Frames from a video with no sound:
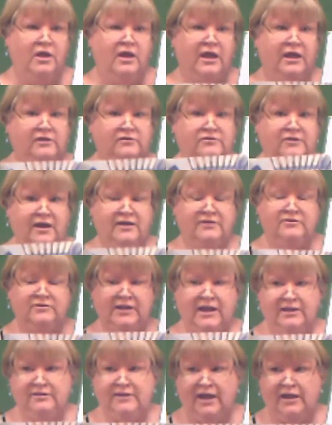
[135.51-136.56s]
It does
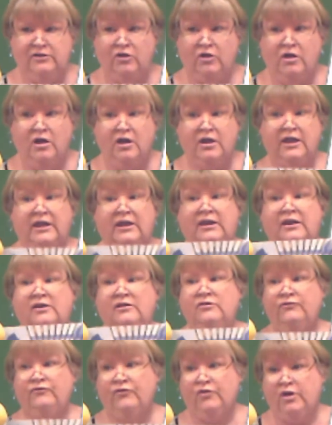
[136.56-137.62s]
take that long. It
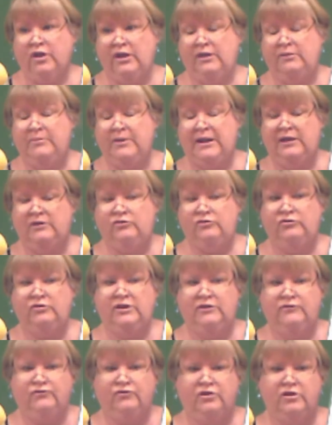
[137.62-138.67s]
is free, but I do
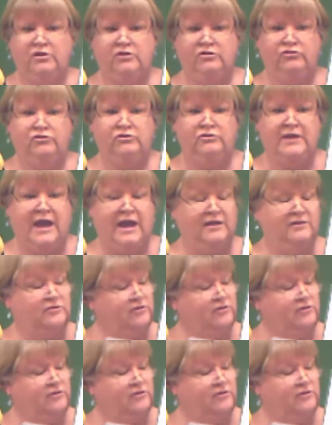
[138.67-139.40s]
need for you to do that.